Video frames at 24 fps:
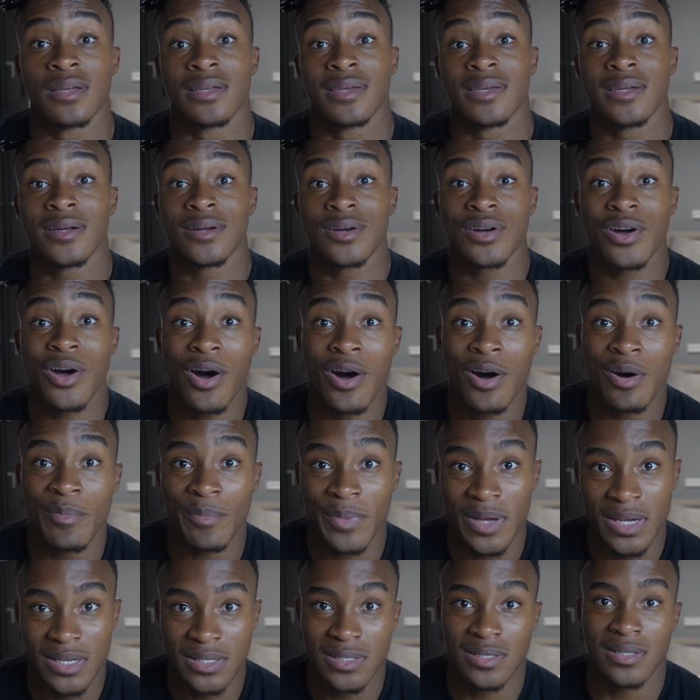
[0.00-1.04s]
Get a car,
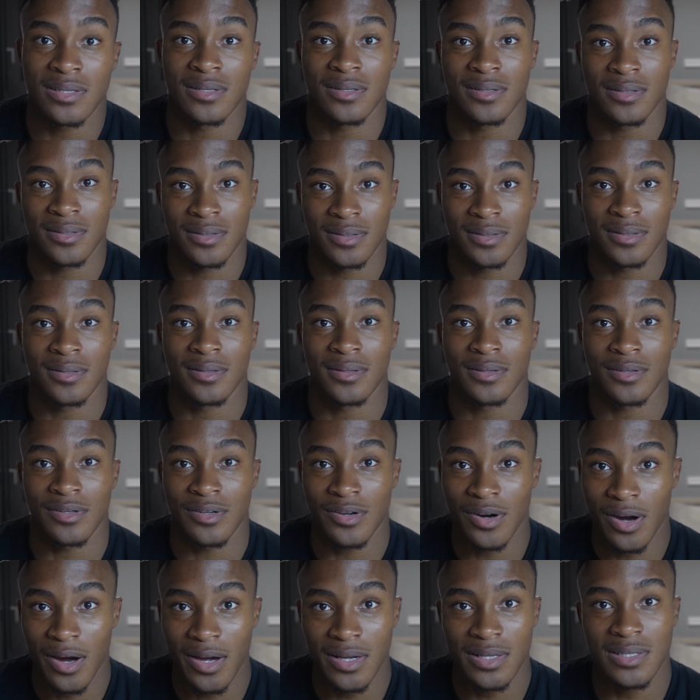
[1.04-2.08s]
mate.
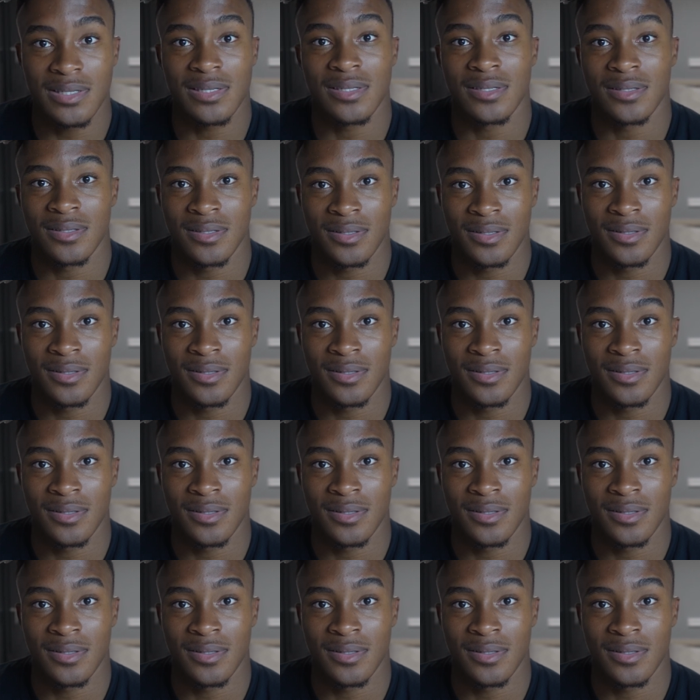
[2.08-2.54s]
Right?